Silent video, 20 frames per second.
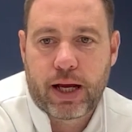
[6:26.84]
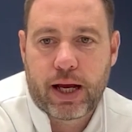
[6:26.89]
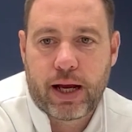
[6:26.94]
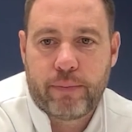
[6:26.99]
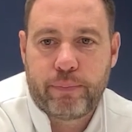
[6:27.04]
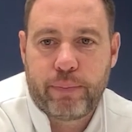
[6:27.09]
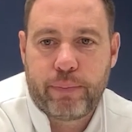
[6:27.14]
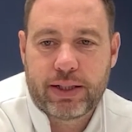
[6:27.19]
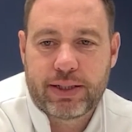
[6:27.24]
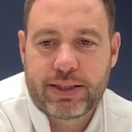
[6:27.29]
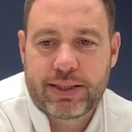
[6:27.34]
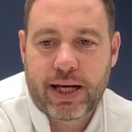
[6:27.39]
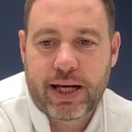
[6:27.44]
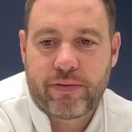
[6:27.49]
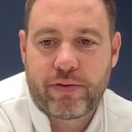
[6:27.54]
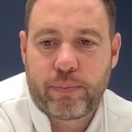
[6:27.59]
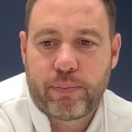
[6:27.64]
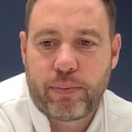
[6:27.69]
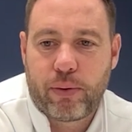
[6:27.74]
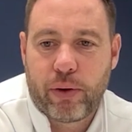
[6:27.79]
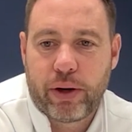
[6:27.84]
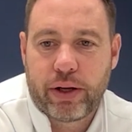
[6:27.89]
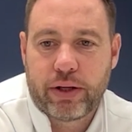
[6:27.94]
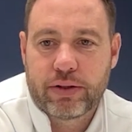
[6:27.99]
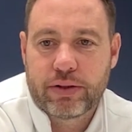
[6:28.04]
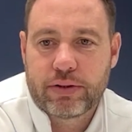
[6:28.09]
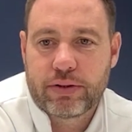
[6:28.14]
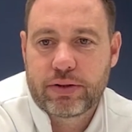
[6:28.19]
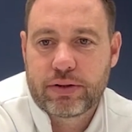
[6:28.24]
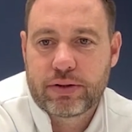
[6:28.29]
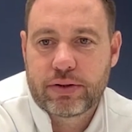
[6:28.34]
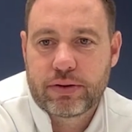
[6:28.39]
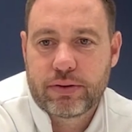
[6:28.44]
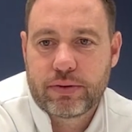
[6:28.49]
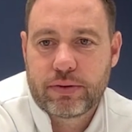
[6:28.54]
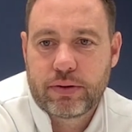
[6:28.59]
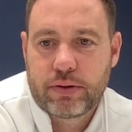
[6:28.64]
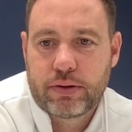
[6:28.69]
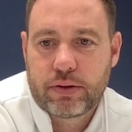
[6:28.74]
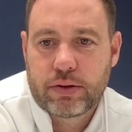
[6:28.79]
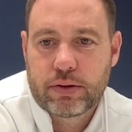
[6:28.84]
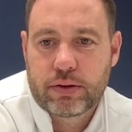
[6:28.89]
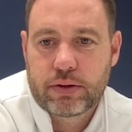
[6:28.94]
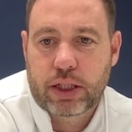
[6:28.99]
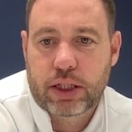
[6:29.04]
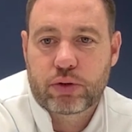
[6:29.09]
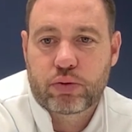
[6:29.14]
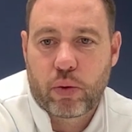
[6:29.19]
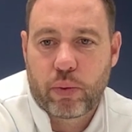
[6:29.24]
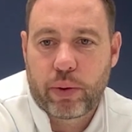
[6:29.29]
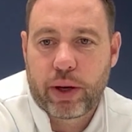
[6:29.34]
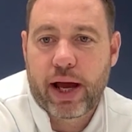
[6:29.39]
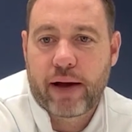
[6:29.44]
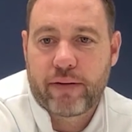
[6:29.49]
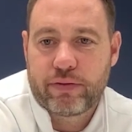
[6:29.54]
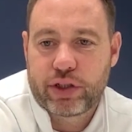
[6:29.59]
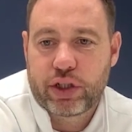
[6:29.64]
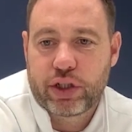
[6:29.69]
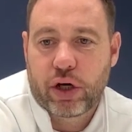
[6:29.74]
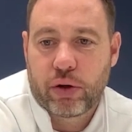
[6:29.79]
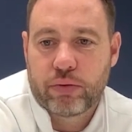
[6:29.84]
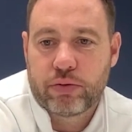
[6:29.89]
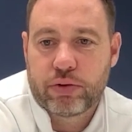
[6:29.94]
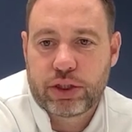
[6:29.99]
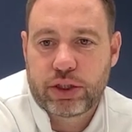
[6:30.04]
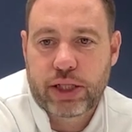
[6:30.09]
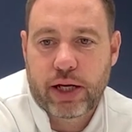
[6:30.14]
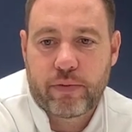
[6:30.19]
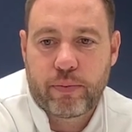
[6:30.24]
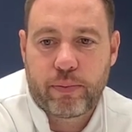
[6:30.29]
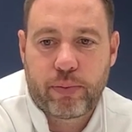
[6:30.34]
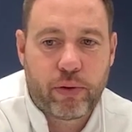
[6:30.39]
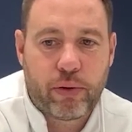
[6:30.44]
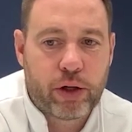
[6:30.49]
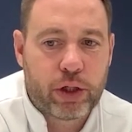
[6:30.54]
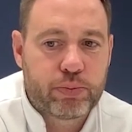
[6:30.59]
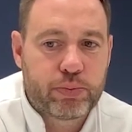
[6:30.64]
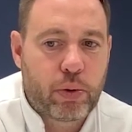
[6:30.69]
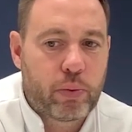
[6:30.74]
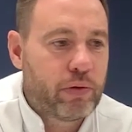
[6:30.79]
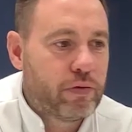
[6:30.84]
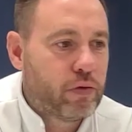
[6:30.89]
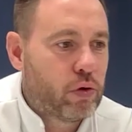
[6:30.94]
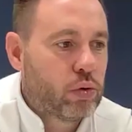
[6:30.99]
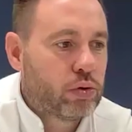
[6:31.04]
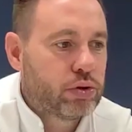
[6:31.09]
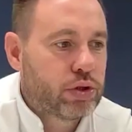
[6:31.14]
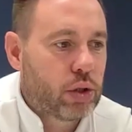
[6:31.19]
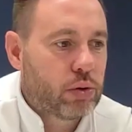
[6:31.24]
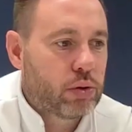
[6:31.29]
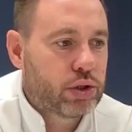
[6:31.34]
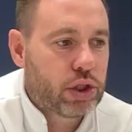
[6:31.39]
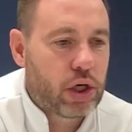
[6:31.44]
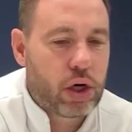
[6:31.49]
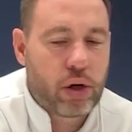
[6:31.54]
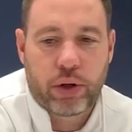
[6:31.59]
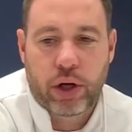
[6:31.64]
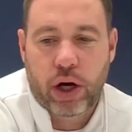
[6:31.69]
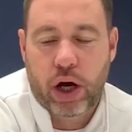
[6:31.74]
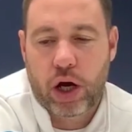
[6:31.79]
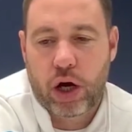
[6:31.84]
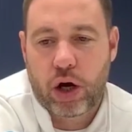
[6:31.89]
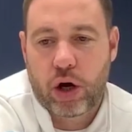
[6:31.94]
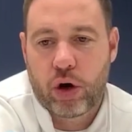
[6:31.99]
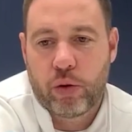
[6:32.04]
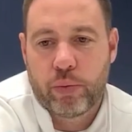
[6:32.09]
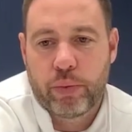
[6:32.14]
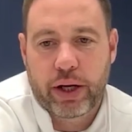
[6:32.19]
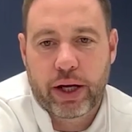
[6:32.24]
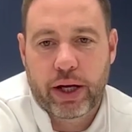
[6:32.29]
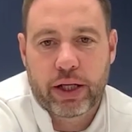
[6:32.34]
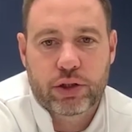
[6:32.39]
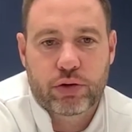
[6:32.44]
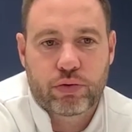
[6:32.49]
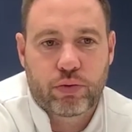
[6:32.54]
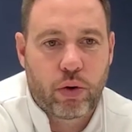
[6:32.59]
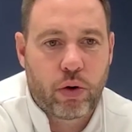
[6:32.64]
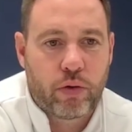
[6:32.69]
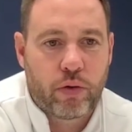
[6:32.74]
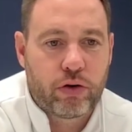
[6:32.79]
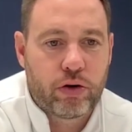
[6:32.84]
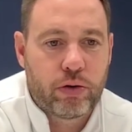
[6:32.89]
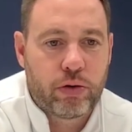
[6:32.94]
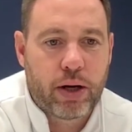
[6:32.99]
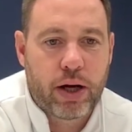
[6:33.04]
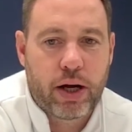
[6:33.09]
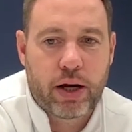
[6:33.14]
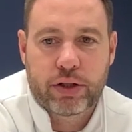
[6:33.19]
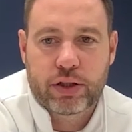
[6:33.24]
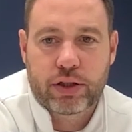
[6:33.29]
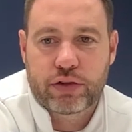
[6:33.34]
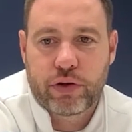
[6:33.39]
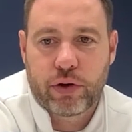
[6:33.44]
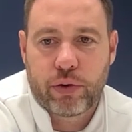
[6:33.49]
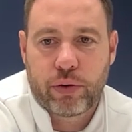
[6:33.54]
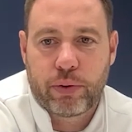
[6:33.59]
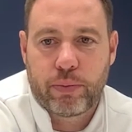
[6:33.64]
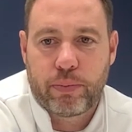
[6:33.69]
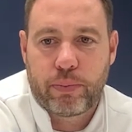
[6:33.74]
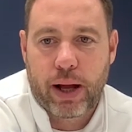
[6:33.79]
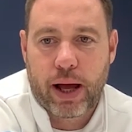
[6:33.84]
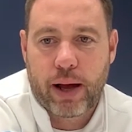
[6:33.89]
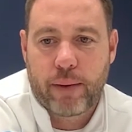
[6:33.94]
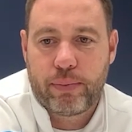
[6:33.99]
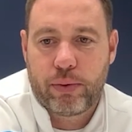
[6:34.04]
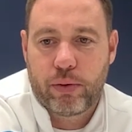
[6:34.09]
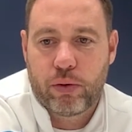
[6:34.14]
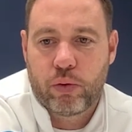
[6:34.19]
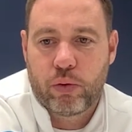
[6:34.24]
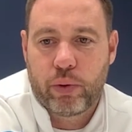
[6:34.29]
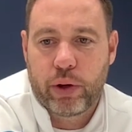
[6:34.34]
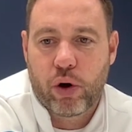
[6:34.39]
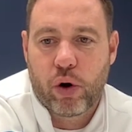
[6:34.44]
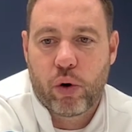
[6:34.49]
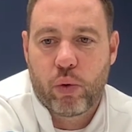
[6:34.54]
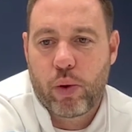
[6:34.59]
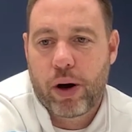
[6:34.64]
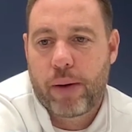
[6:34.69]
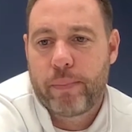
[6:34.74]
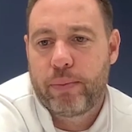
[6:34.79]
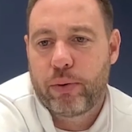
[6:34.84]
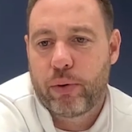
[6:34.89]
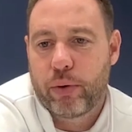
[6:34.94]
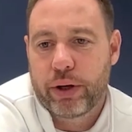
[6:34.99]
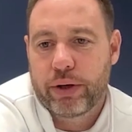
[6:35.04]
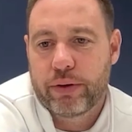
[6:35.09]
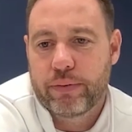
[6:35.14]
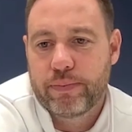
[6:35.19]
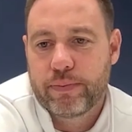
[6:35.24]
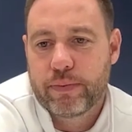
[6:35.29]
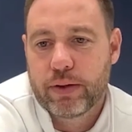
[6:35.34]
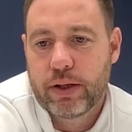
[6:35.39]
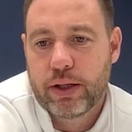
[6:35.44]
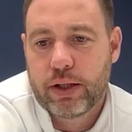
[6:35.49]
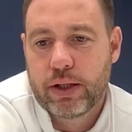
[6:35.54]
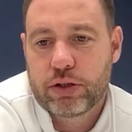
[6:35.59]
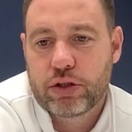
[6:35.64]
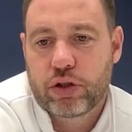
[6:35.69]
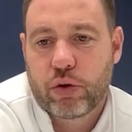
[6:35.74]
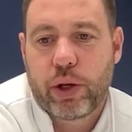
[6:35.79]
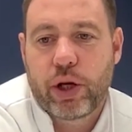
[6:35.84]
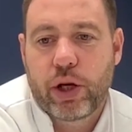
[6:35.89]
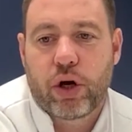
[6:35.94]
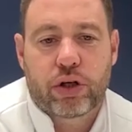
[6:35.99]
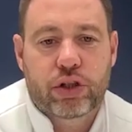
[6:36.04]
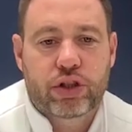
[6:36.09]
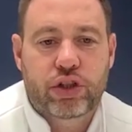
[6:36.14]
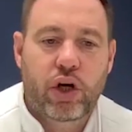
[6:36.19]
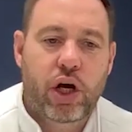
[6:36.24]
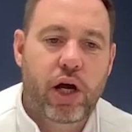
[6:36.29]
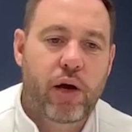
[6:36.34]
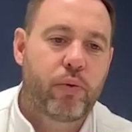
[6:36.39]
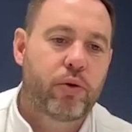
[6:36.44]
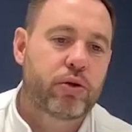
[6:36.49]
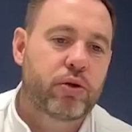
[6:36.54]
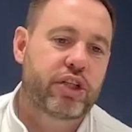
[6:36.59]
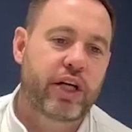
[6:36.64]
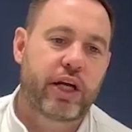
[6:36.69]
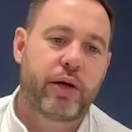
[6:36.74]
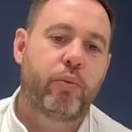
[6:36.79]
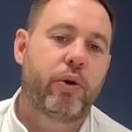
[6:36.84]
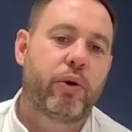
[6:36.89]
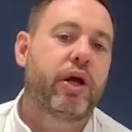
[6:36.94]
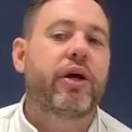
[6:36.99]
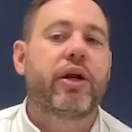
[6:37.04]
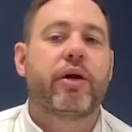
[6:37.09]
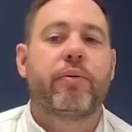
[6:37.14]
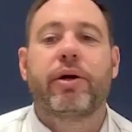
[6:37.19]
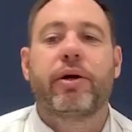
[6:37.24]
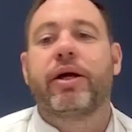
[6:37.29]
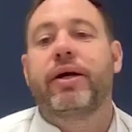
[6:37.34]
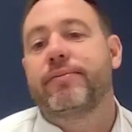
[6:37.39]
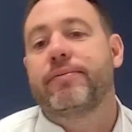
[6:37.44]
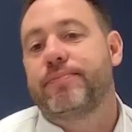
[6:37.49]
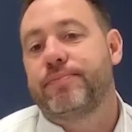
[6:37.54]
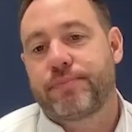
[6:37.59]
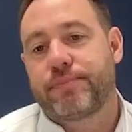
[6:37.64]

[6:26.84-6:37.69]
and bet 7 points. So that's what we have shown, 7 points. But we've also shown at home against Rotherham, Huddersfield and Blackpool, we got 1 point. So we got to decide what team we're going to be.